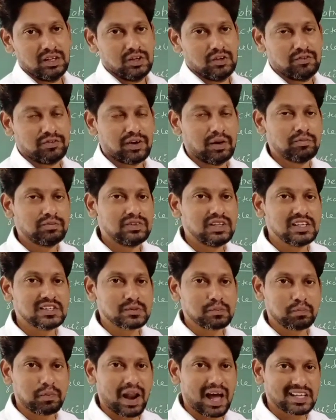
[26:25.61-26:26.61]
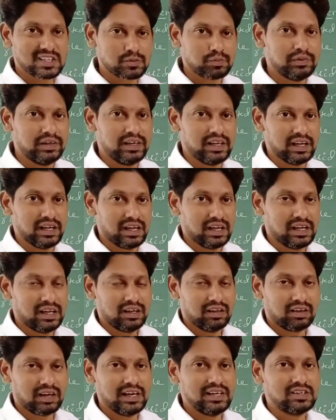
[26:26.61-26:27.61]
From this plasmid,
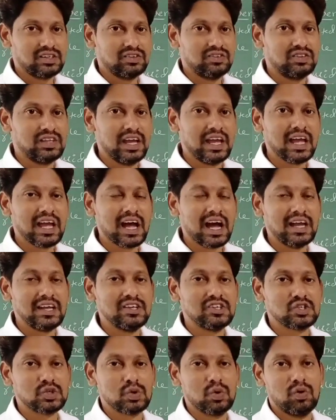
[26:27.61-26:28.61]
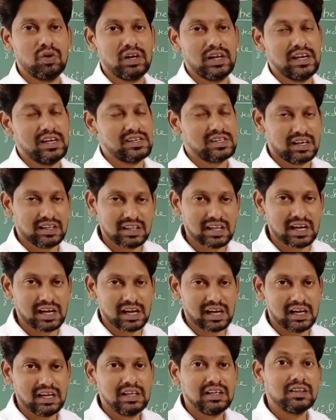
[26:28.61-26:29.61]
right, they isolated
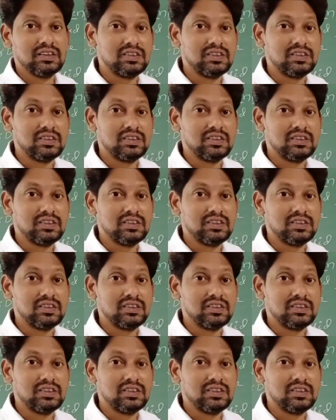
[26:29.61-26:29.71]
the